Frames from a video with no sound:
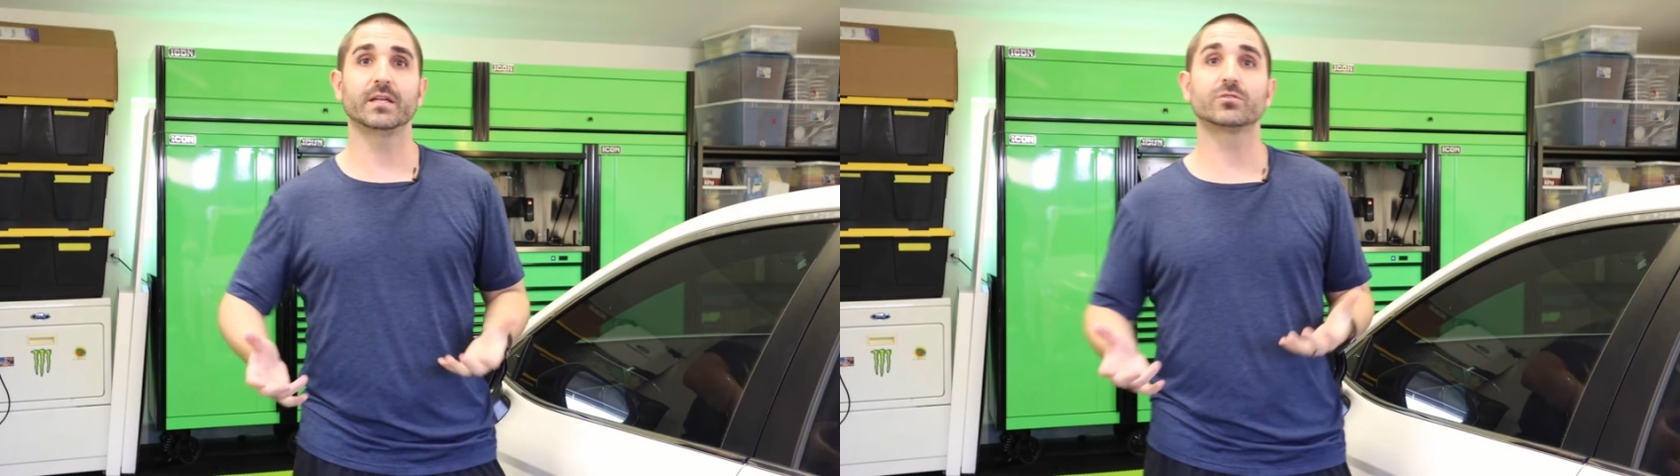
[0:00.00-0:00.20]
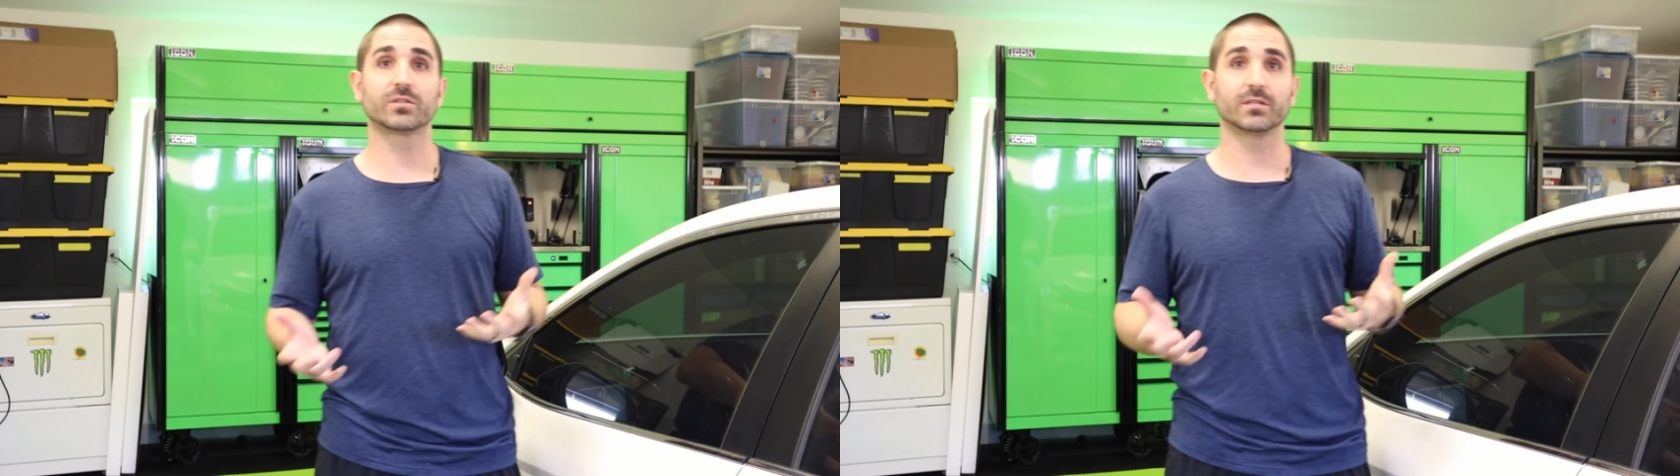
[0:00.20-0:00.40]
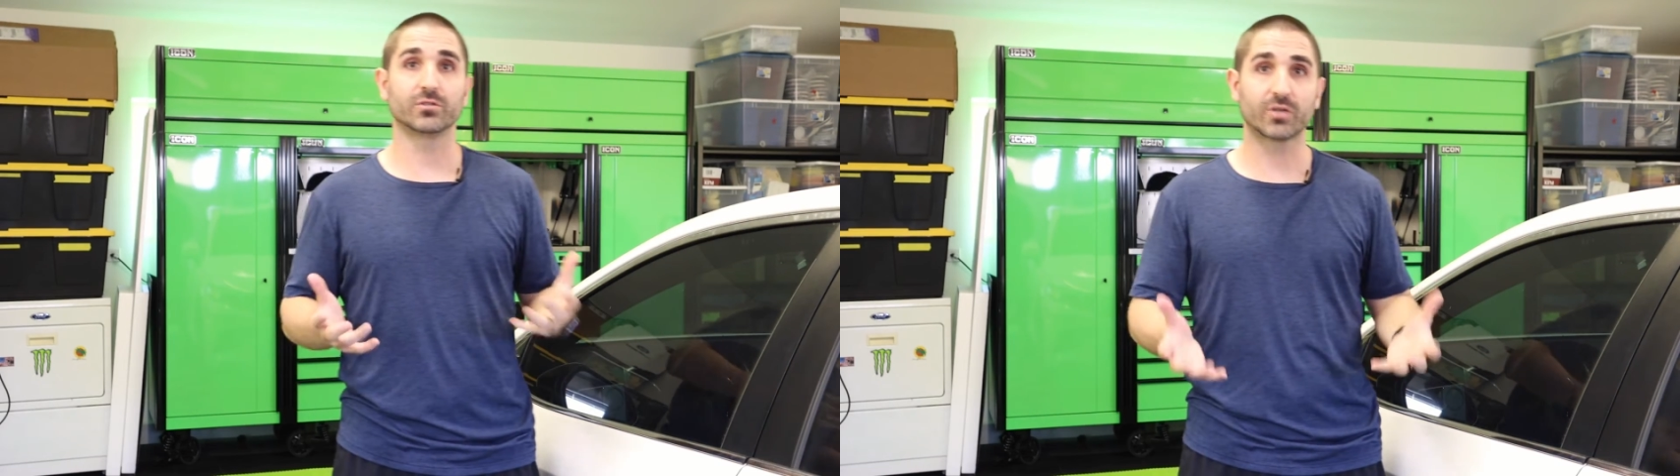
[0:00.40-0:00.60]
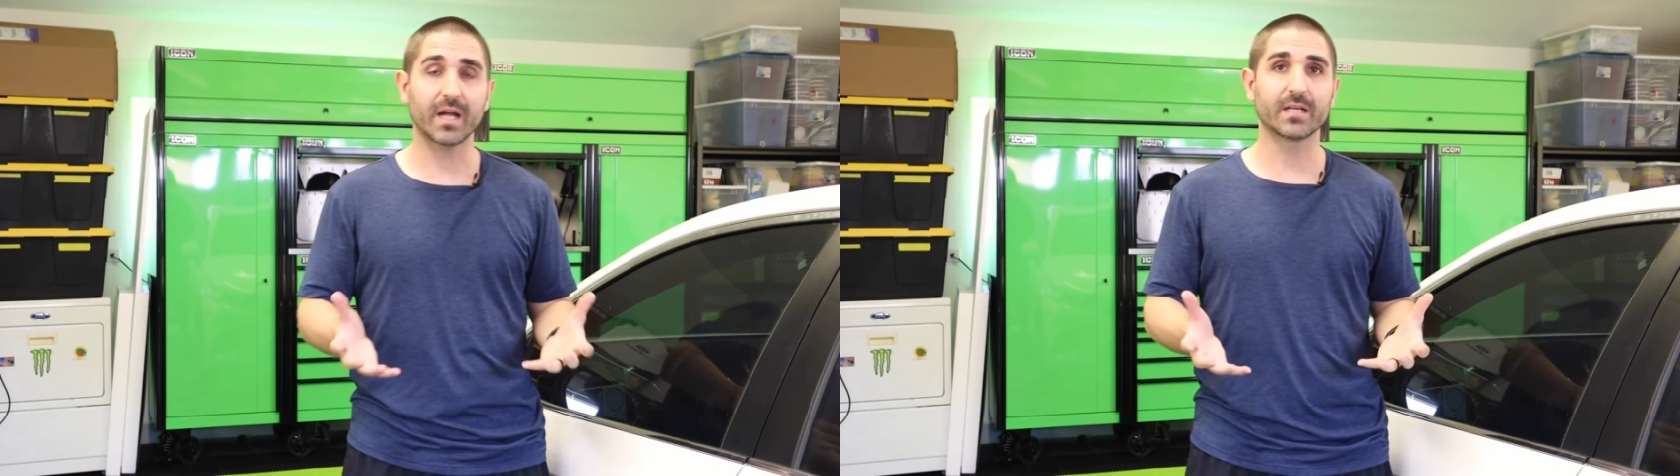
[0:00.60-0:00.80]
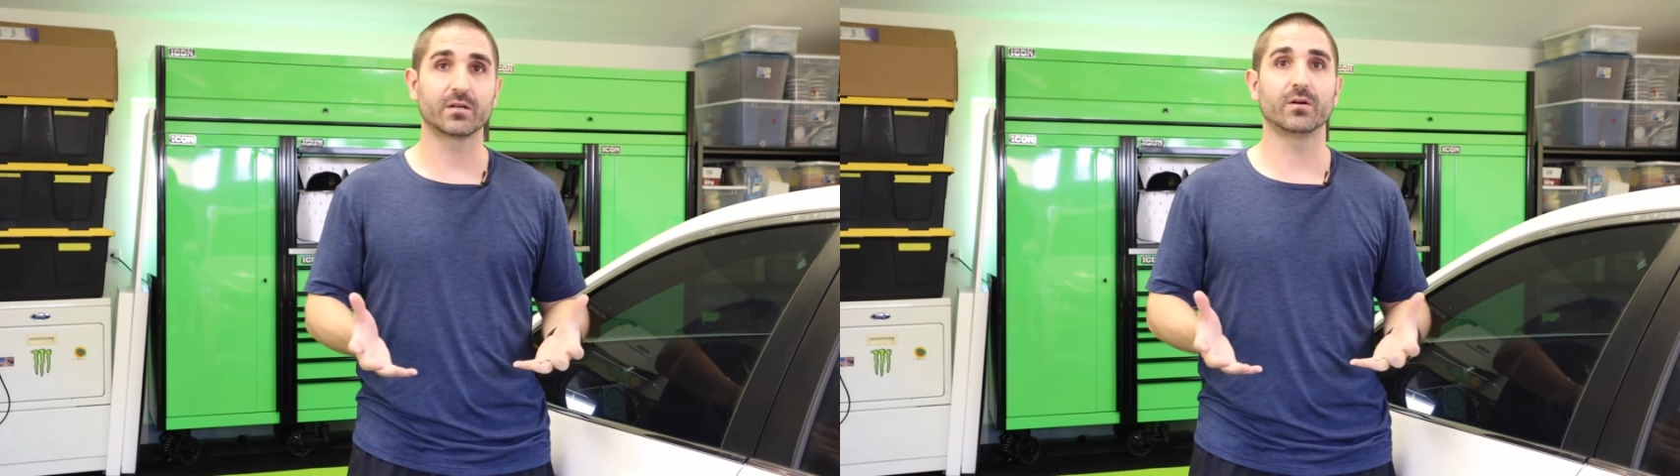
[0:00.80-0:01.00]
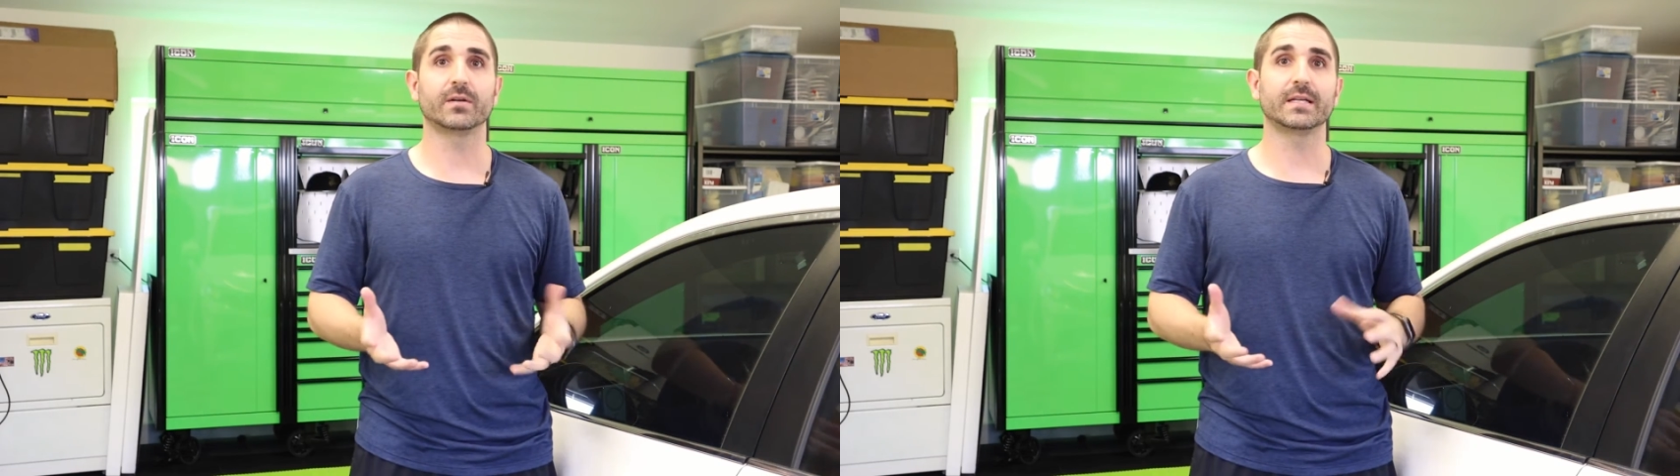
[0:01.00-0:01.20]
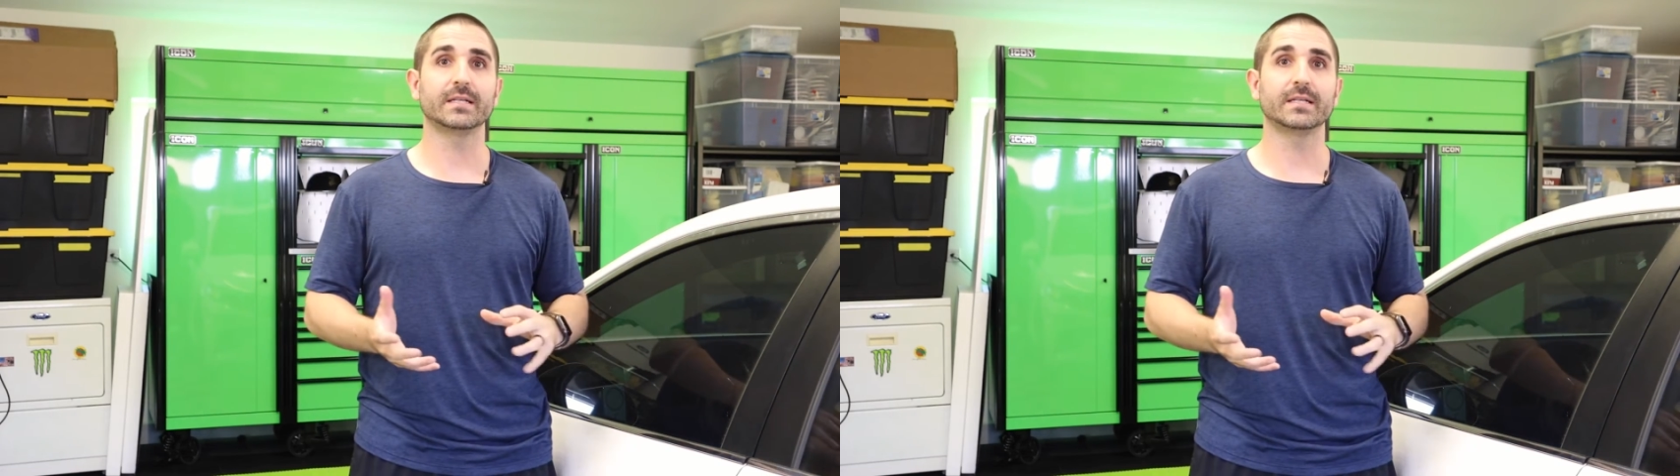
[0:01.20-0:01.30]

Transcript: interested in trying a coating,